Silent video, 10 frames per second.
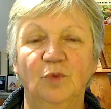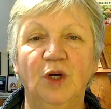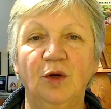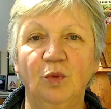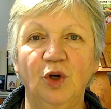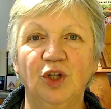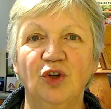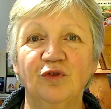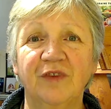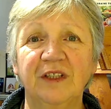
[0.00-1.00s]
Well, what a
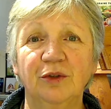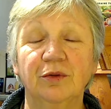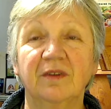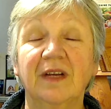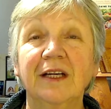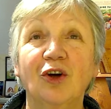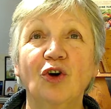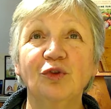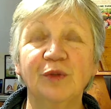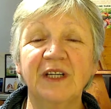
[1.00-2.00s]
long video, and thank
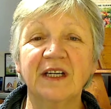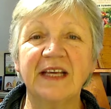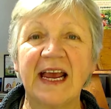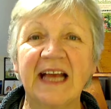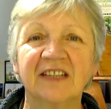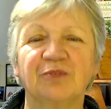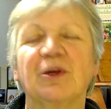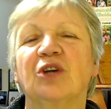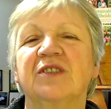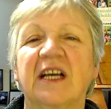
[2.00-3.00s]
God we're near the end
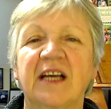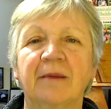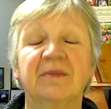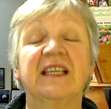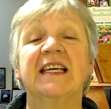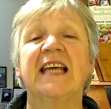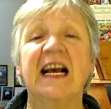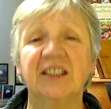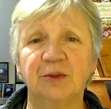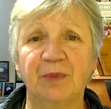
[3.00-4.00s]
because I am
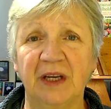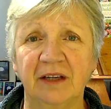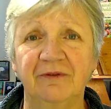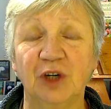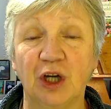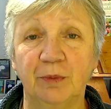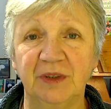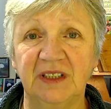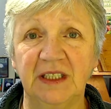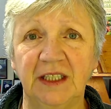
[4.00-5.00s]
gasping for a cup
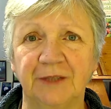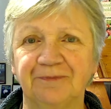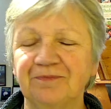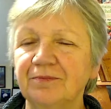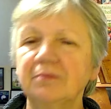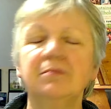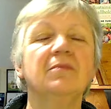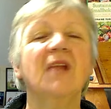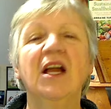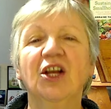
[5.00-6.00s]
of tea.
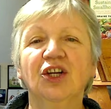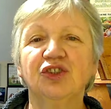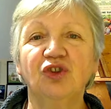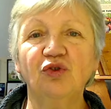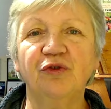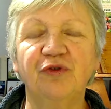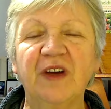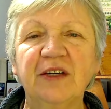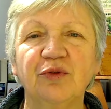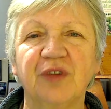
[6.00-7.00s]
So
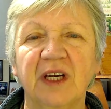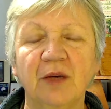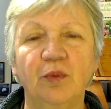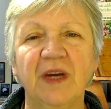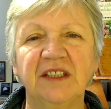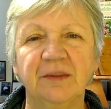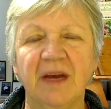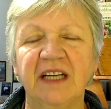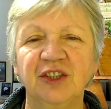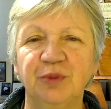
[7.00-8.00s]
final thing, waste
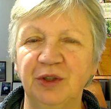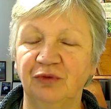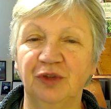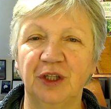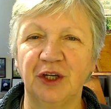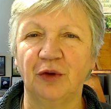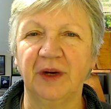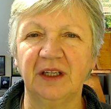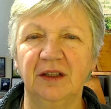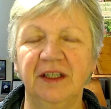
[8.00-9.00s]
management, really
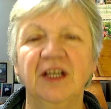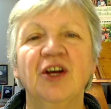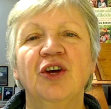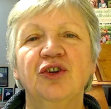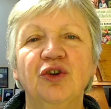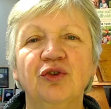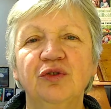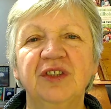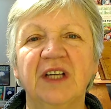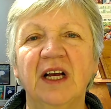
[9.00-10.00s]
quickly. You're
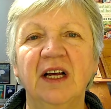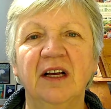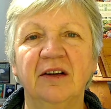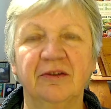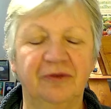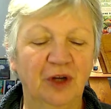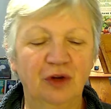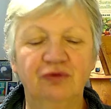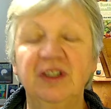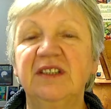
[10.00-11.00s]
going to have
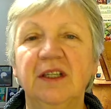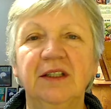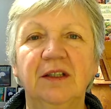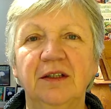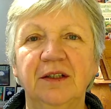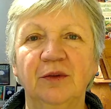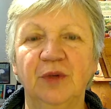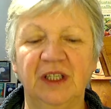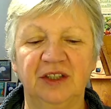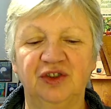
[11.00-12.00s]
recycling
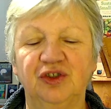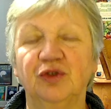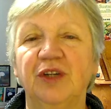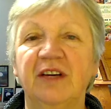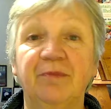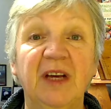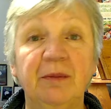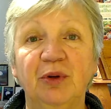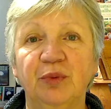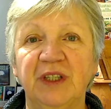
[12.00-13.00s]
waste, you're going to have
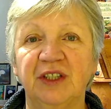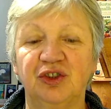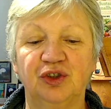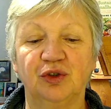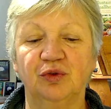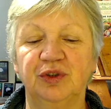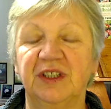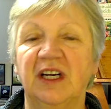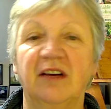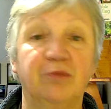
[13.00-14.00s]
paper waste, you're going
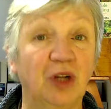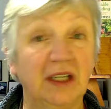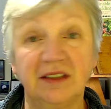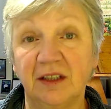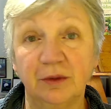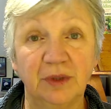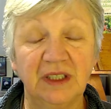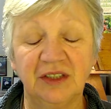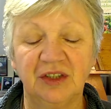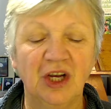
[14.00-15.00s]
to have plastic
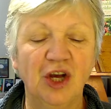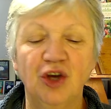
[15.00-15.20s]
waste,